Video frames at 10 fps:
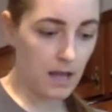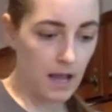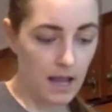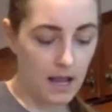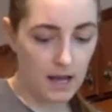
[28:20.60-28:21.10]

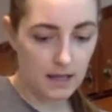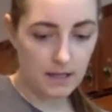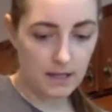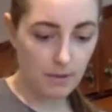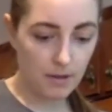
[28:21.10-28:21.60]
And
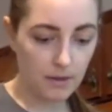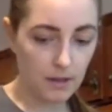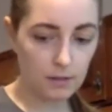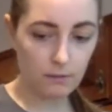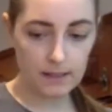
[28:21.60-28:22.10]
I put
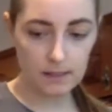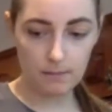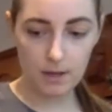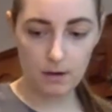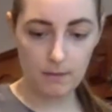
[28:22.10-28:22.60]
this
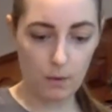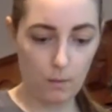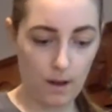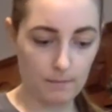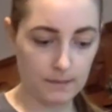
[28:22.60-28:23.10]
recipe on my
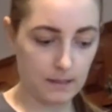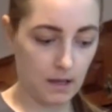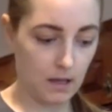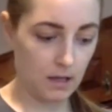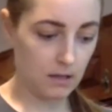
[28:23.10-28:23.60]

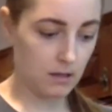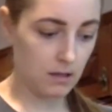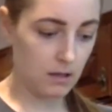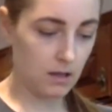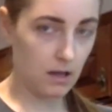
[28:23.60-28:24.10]
website,
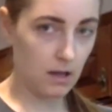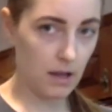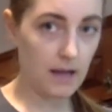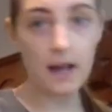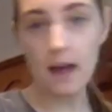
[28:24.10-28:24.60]

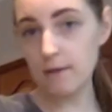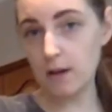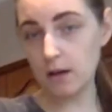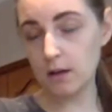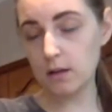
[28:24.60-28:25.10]
and I have
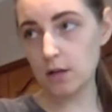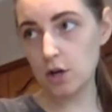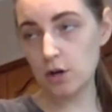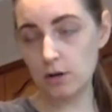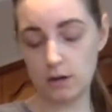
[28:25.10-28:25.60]
a
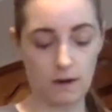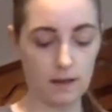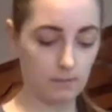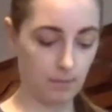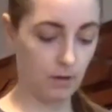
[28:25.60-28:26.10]
curry
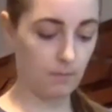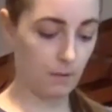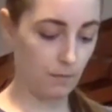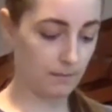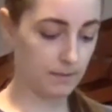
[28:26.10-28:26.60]
recipe on my
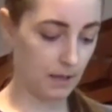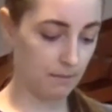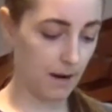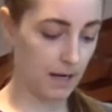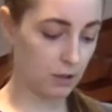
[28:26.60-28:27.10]
website,
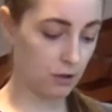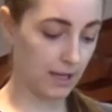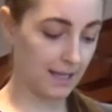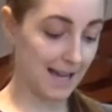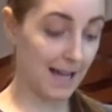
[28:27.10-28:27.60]

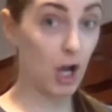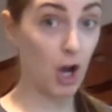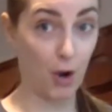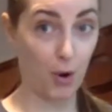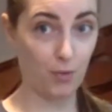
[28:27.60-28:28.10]

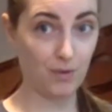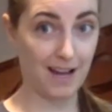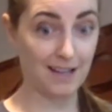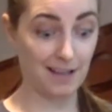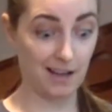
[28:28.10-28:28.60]
mightycricut.co,
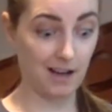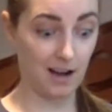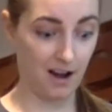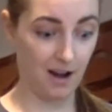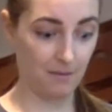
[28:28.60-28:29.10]
not
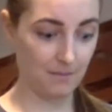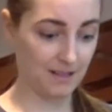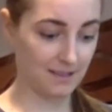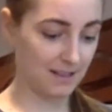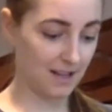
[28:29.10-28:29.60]
.com,
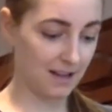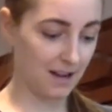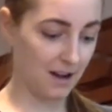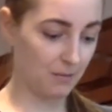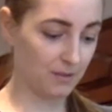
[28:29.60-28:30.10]
because
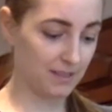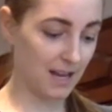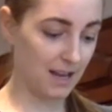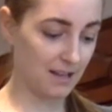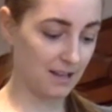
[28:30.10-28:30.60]
.com was
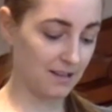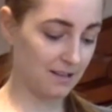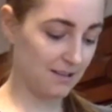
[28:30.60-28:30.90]
taken